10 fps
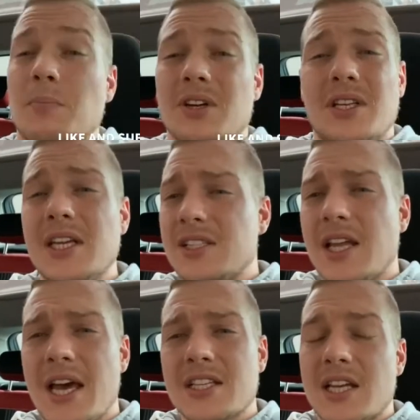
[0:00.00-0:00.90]
But these
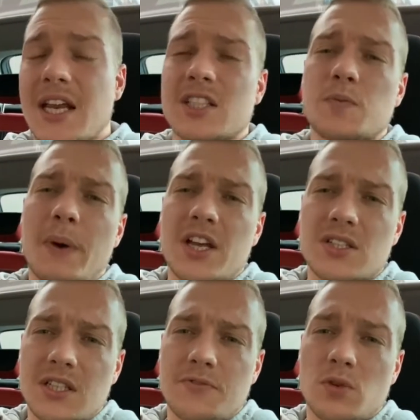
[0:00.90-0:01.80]
days, and
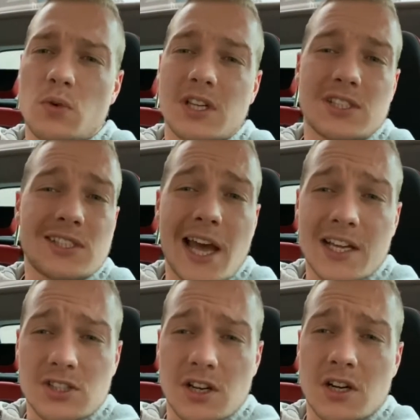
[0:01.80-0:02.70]
especially if you want to stack
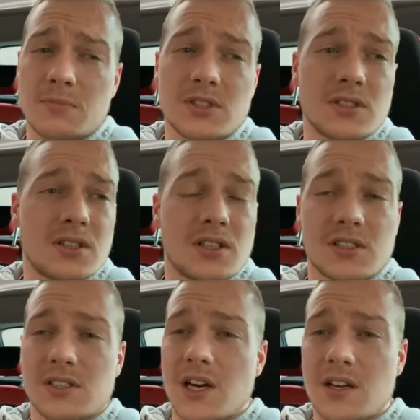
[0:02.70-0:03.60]
SARMS,
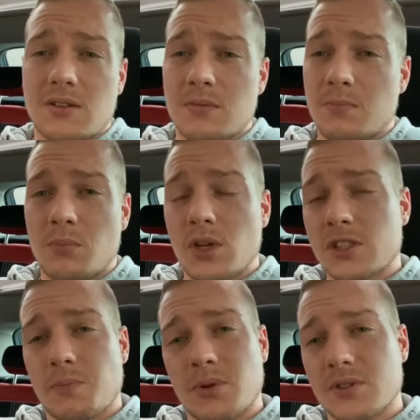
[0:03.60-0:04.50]
cycle
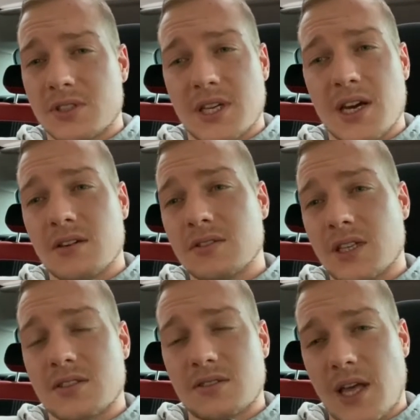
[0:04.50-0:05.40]
multiple together,
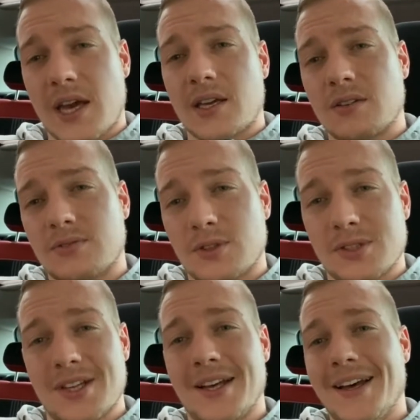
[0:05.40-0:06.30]
that's stacking of
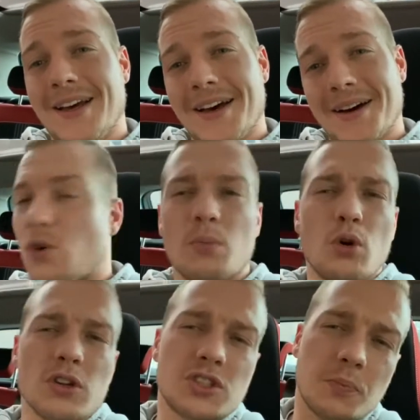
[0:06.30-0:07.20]
course, or
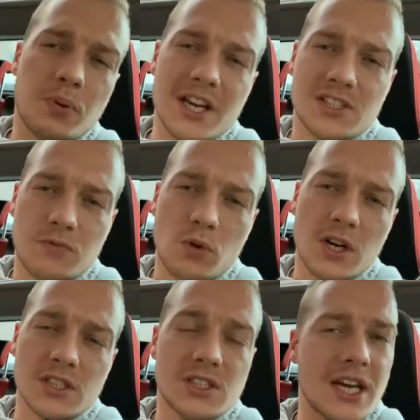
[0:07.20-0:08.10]
more suppressive
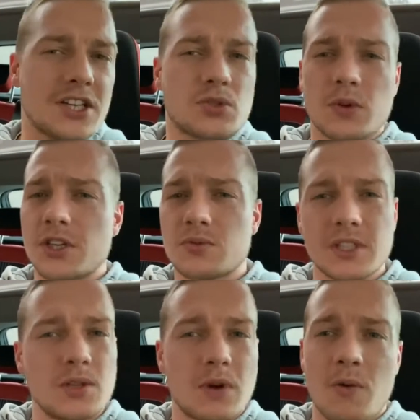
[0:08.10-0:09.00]
ones,
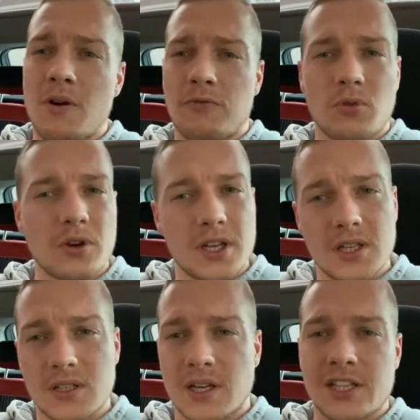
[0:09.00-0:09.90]
S23,
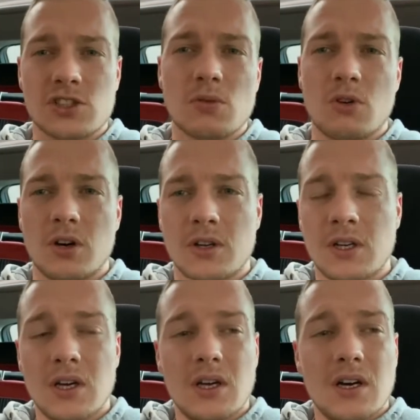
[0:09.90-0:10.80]
RAT140, and so
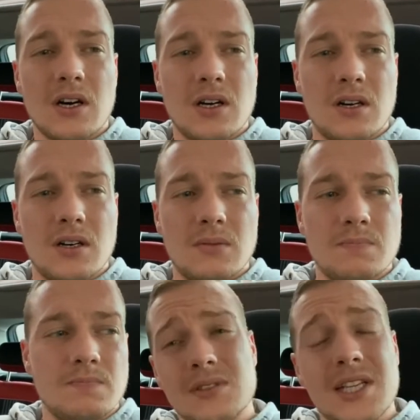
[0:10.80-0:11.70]

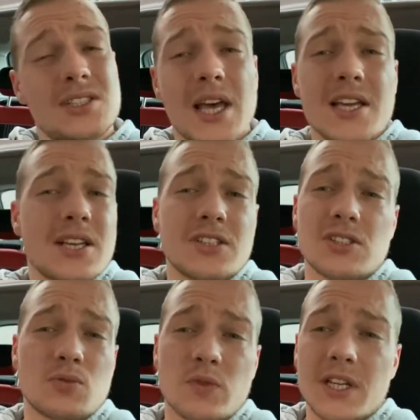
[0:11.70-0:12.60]
on. These days I
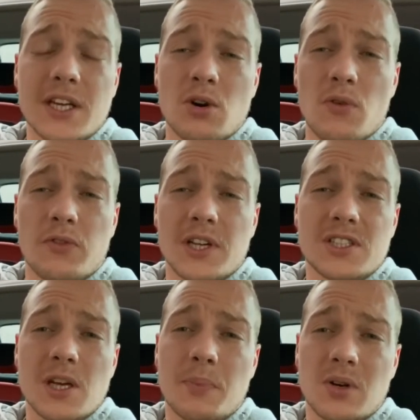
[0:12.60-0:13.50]
just really go for the
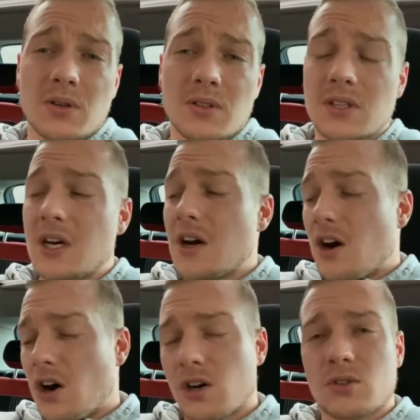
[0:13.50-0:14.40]
typical
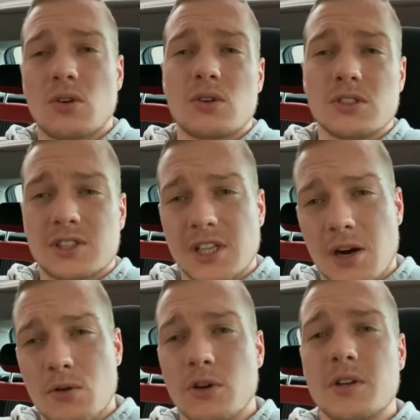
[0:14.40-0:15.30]
hardcore
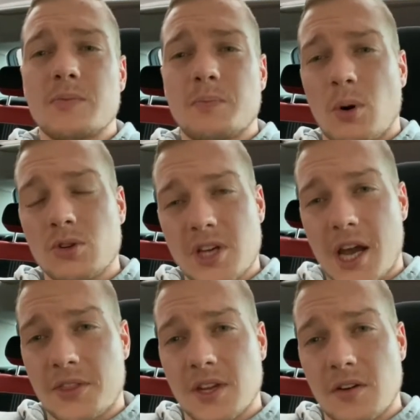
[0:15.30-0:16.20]
steroid
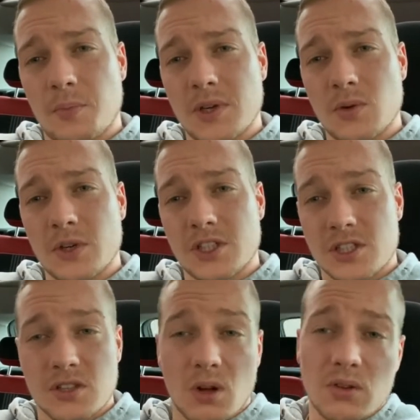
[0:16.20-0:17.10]
post-psychotherapy, which
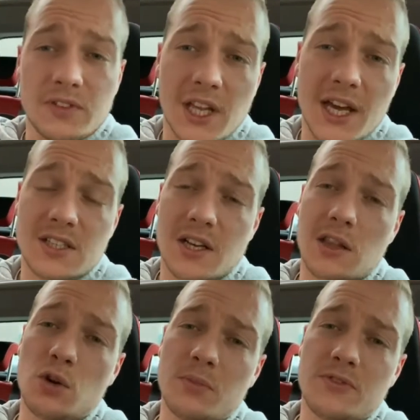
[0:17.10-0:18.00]
is nolvadex and
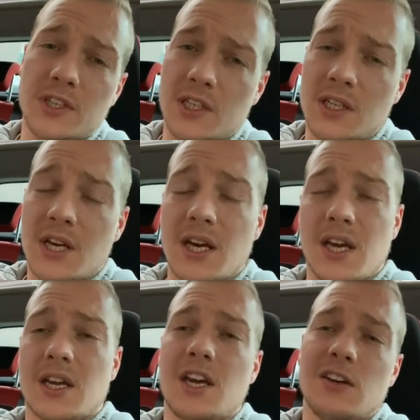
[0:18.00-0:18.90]
clomiphene,
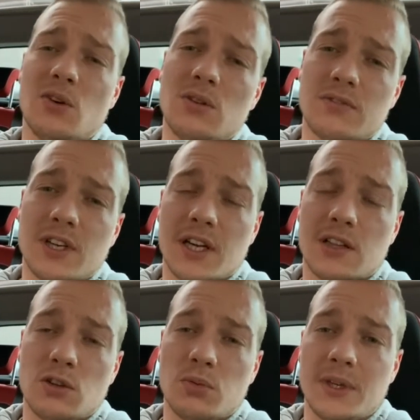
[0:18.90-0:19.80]
aka nolva and
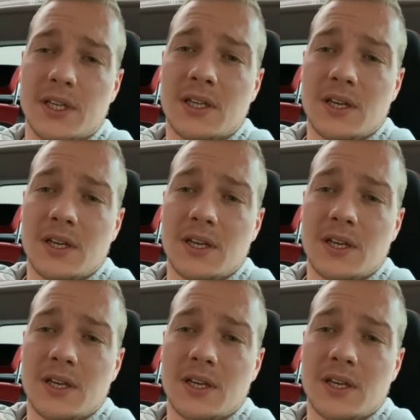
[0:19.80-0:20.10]
clomid.